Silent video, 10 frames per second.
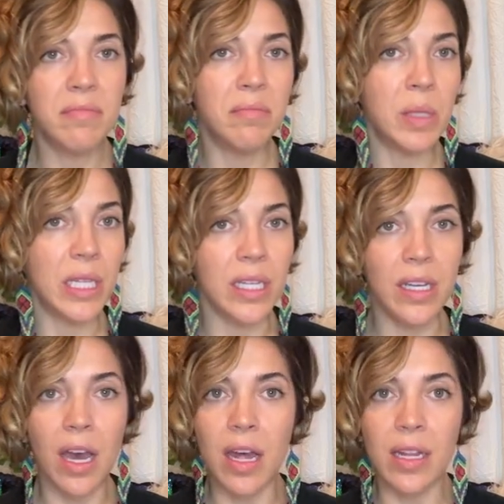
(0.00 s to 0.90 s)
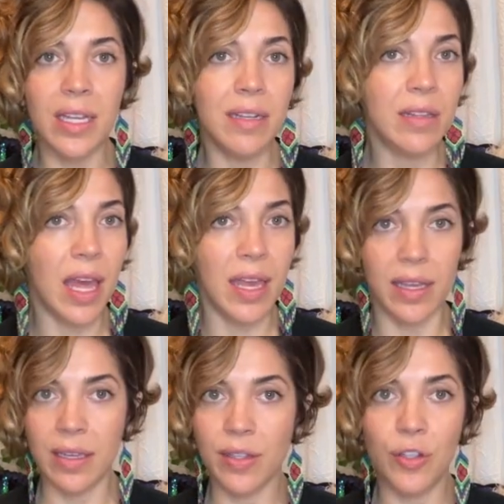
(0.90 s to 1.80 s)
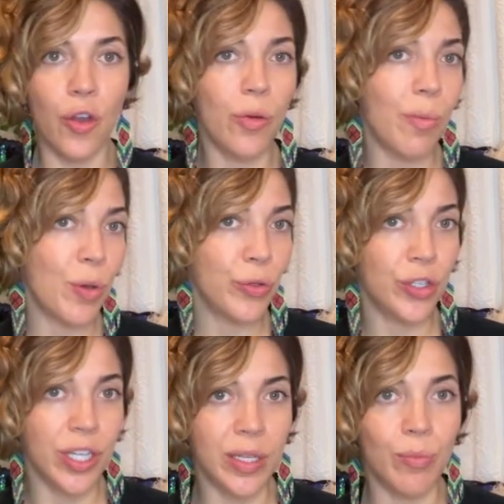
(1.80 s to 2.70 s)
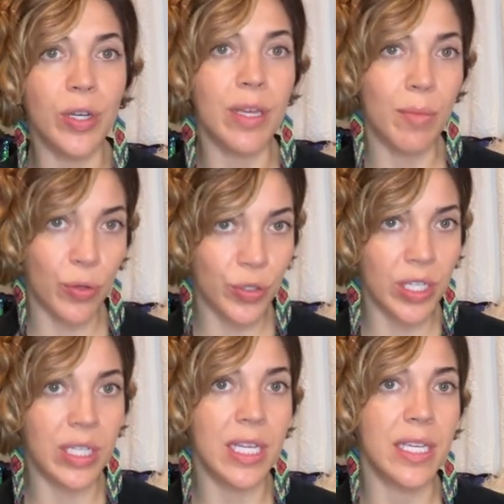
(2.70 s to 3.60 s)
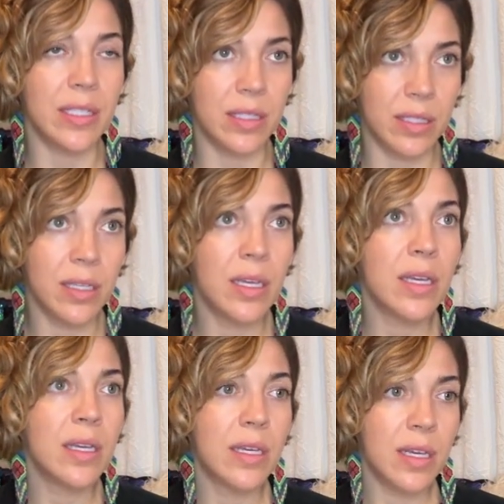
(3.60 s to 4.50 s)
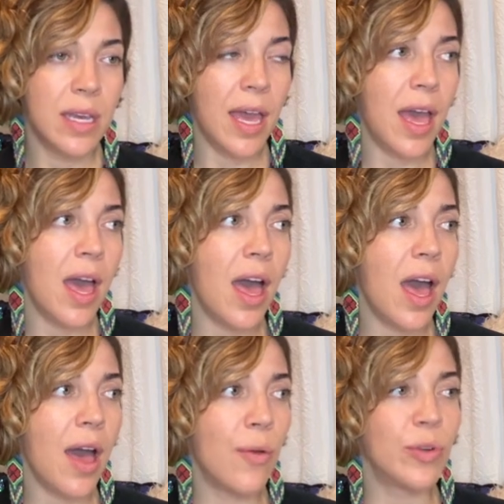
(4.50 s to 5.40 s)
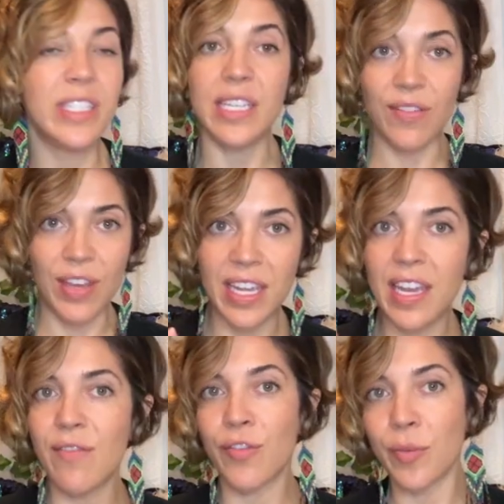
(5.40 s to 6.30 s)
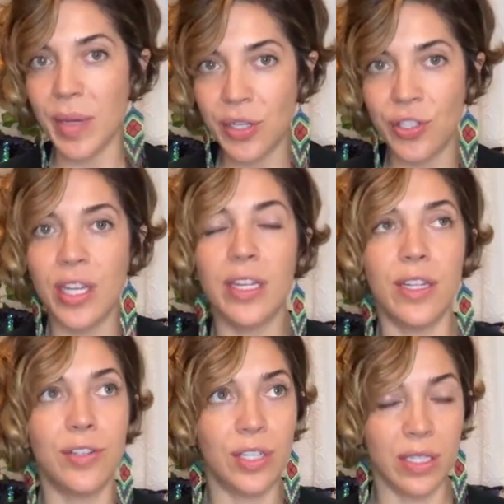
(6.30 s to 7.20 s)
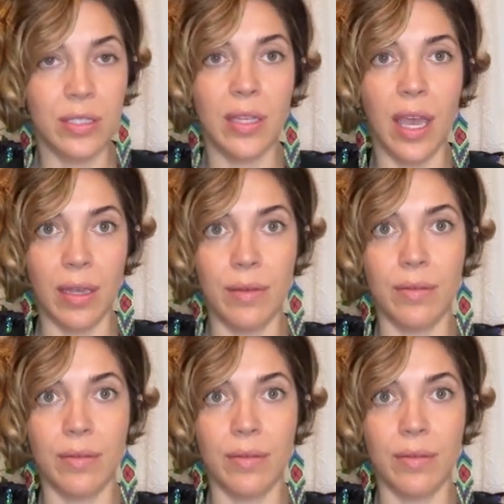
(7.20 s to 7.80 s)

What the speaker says: melancholic, like no emotion, pretty emotionless, receiving information, and just like